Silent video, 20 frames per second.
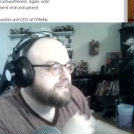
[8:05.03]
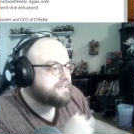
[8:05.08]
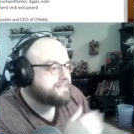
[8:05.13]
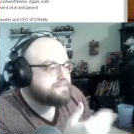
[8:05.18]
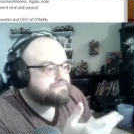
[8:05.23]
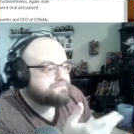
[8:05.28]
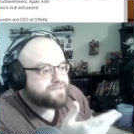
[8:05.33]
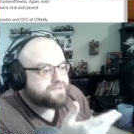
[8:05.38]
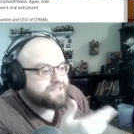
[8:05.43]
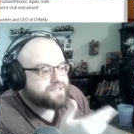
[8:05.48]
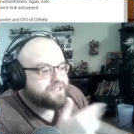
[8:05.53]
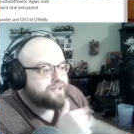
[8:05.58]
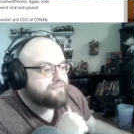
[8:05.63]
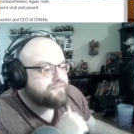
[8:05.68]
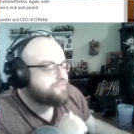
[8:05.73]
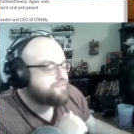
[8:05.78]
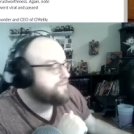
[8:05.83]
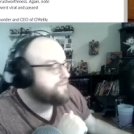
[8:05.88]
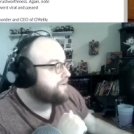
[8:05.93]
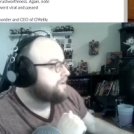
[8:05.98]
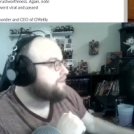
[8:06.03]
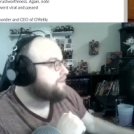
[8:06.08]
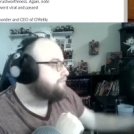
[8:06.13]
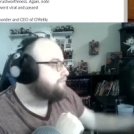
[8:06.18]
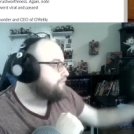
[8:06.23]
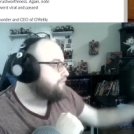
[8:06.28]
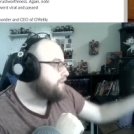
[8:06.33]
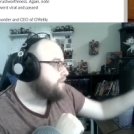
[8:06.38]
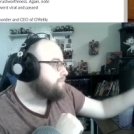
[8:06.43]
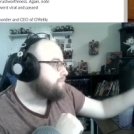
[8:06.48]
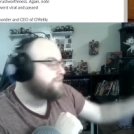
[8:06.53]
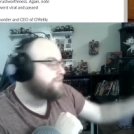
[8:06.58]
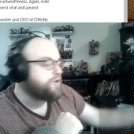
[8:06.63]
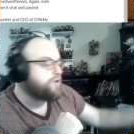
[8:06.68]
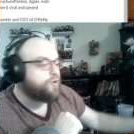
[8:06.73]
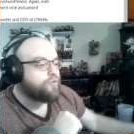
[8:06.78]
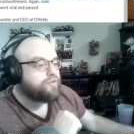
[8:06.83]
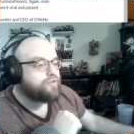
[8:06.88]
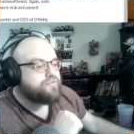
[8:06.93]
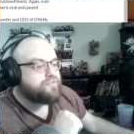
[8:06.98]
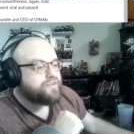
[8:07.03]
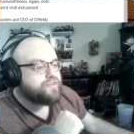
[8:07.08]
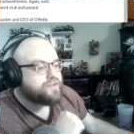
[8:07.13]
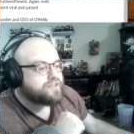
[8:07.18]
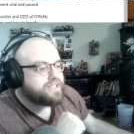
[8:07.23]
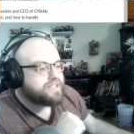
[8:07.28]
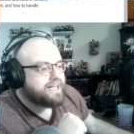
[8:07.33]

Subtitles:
stuff from the Norton Field